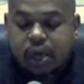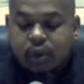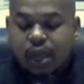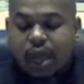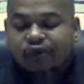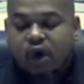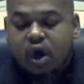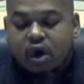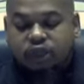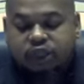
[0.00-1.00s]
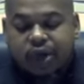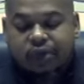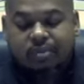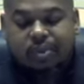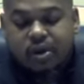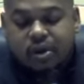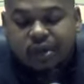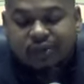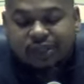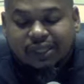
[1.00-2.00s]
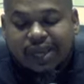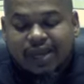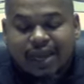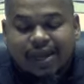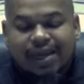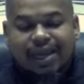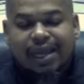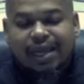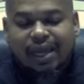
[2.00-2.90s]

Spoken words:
We have all shared the burden of seeing a need